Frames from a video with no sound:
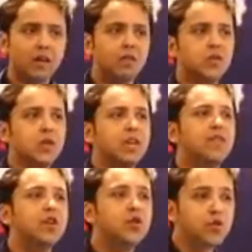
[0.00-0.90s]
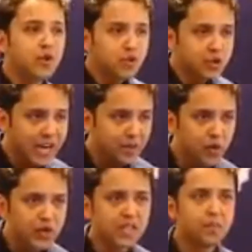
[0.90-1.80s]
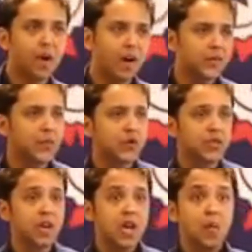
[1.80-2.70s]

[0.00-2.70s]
accounts or giving you new checkbooks and passbooks,